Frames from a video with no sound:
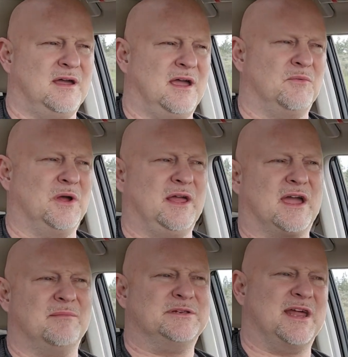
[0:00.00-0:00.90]
it really
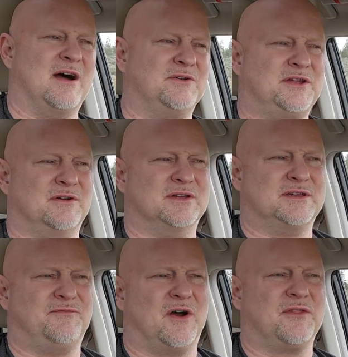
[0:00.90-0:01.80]
comes down to is
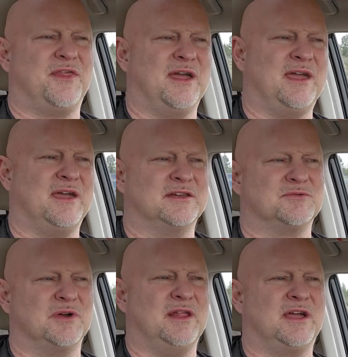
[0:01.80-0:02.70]
if our thinking is
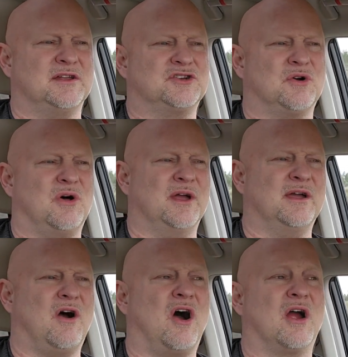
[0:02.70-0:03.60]
really
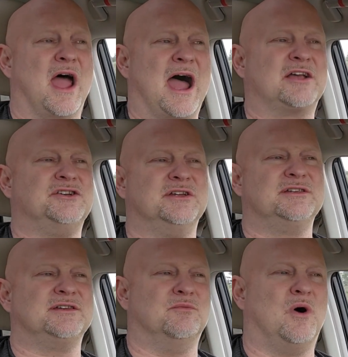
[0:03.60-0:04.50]
controlling our
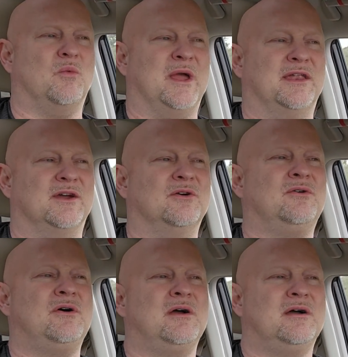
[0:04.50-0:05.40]
actions and what we do,
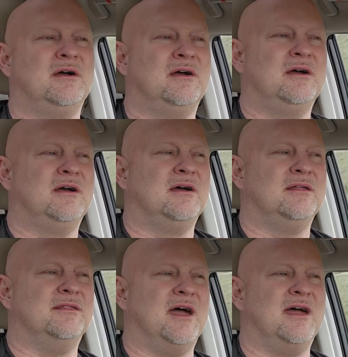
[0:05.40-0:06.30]

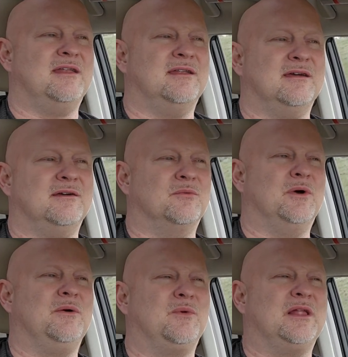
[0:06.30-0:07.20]
then
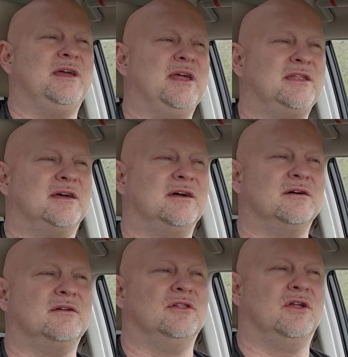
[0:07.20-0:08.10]
we really need to
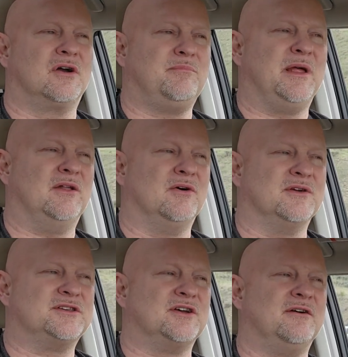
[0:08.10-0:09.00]
look below
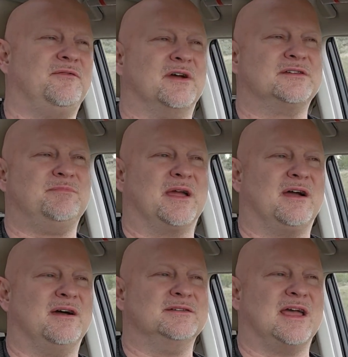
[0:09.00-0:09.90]
the surface,
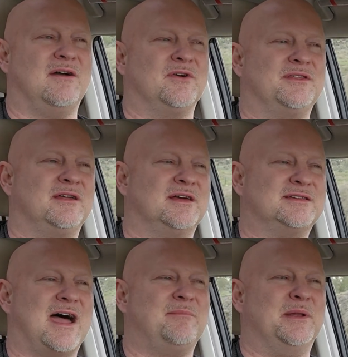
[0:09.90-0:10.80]
because everything that's
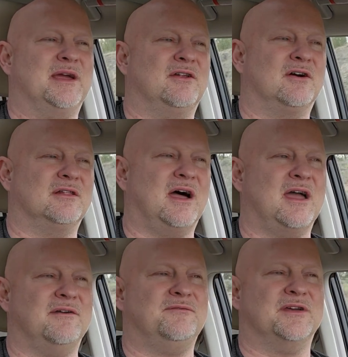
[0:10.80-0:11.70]
happening in our
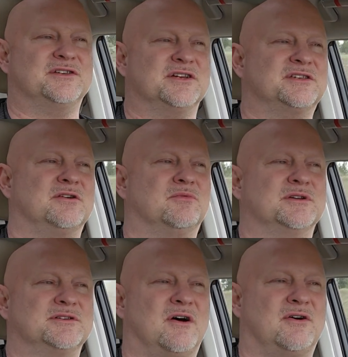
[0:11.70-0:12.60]
life is just the
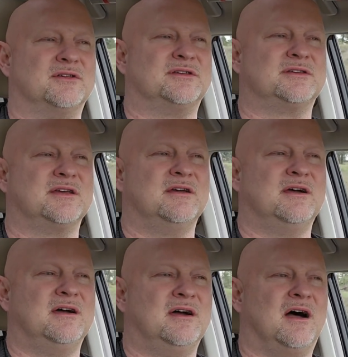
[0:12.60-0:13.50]
results
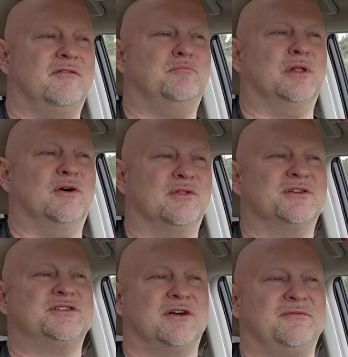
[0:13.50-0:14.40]
of below the
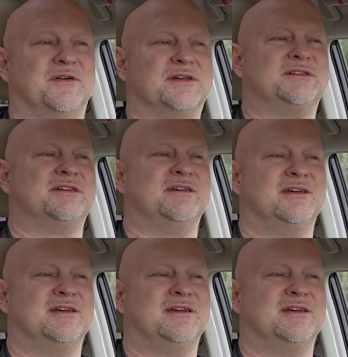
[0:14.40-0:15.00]
surface.